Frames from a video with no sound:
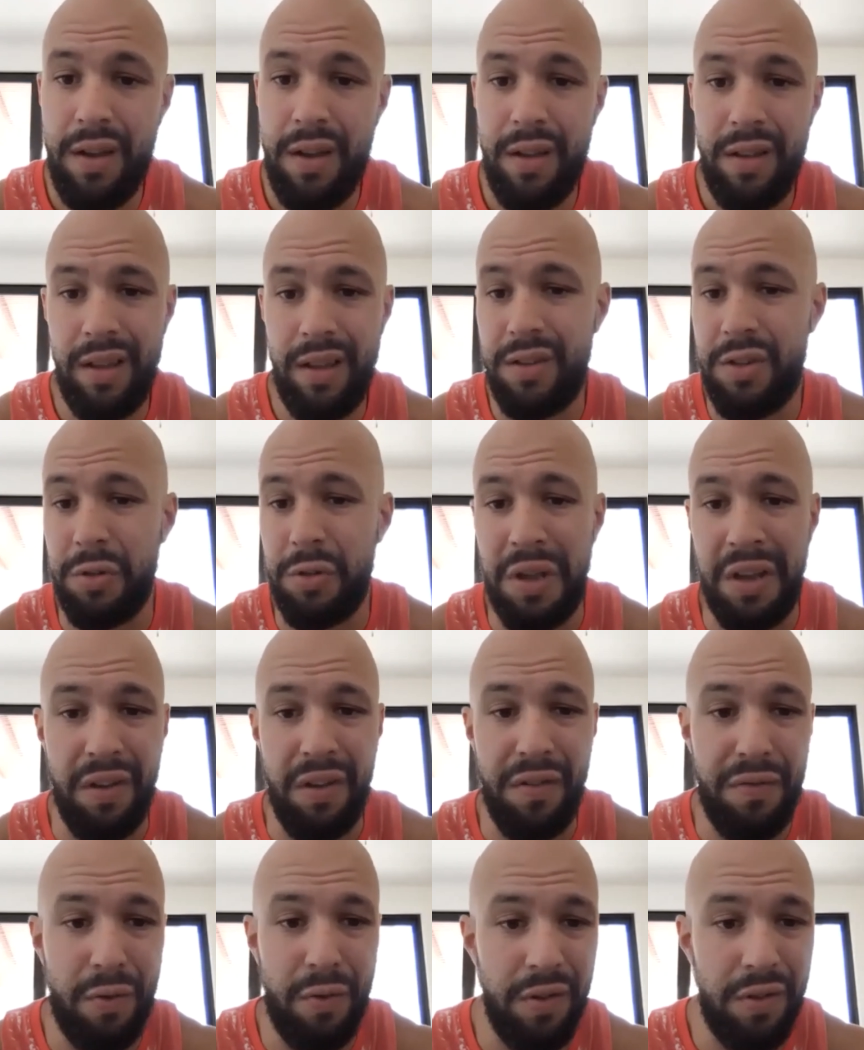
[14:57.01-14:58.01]
It should take you
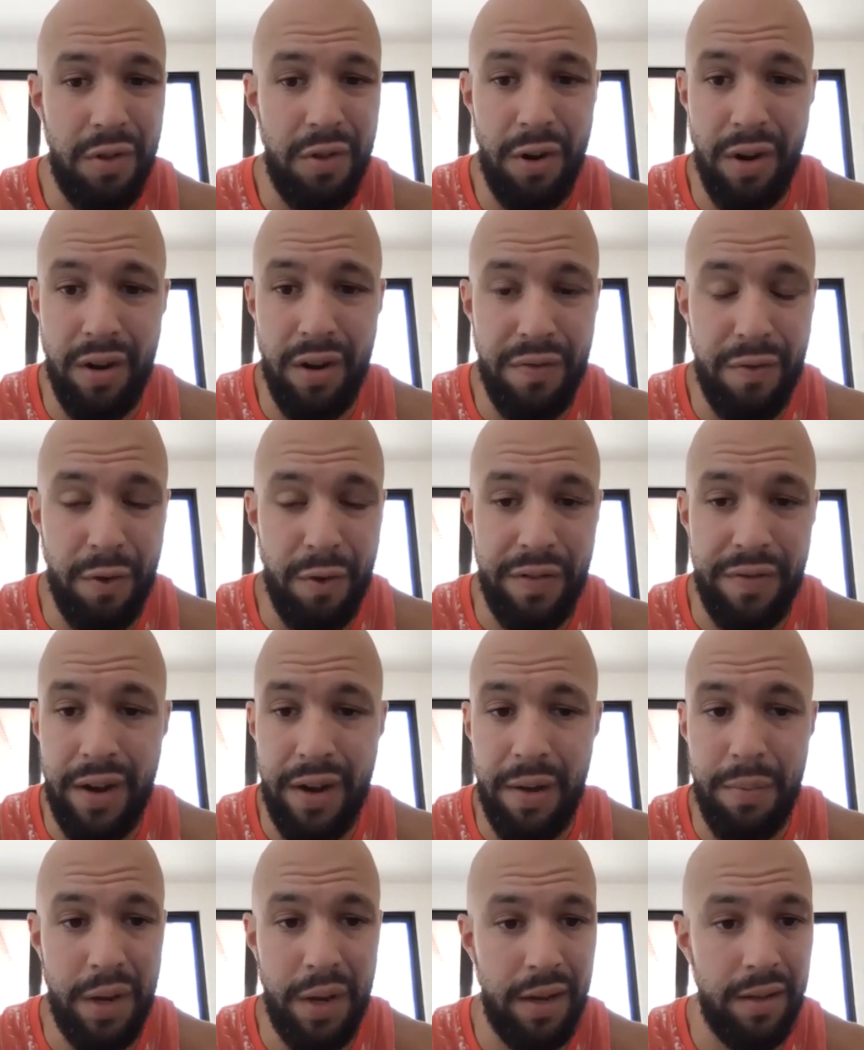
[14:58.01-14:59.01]
30 to
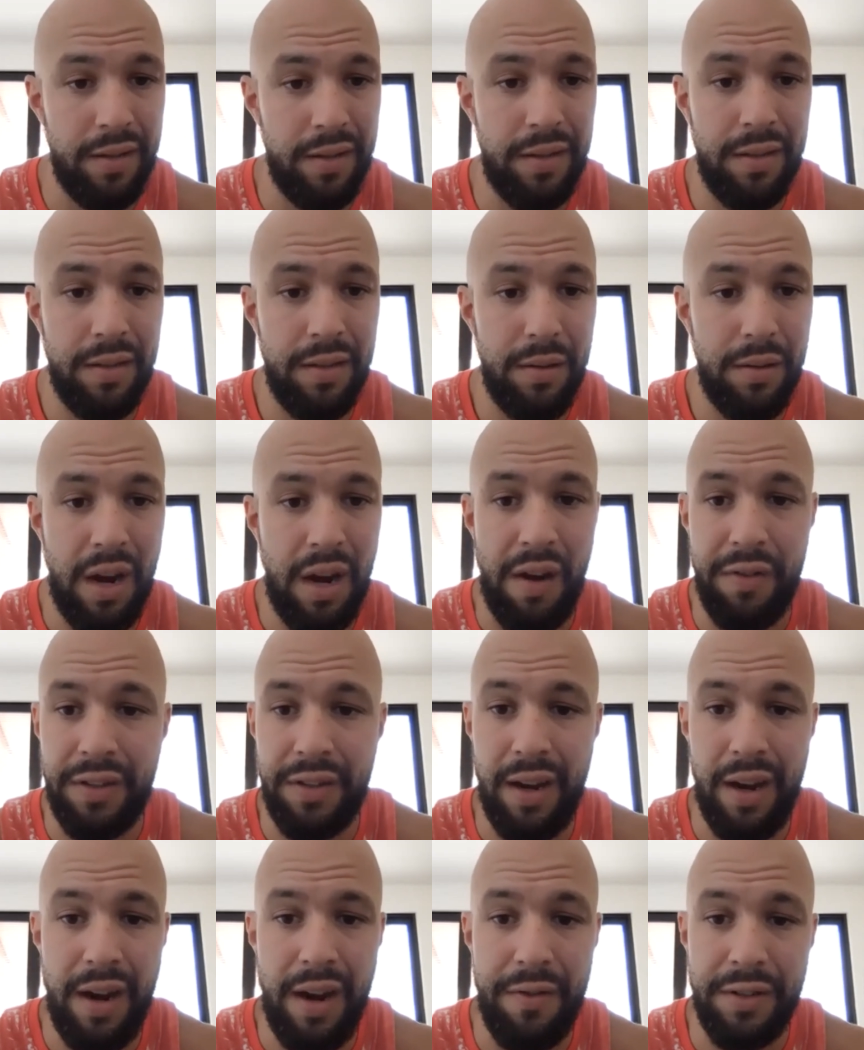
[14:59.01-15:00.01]
45 minutes
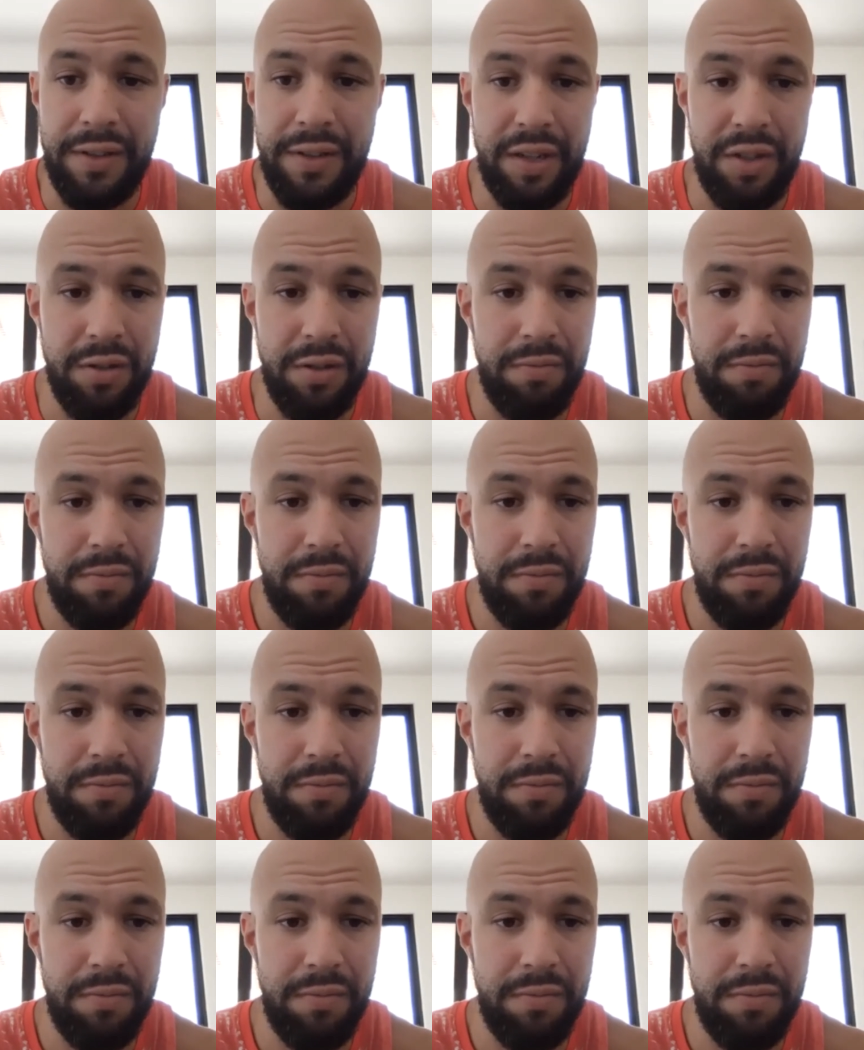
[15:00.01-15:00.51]
every session.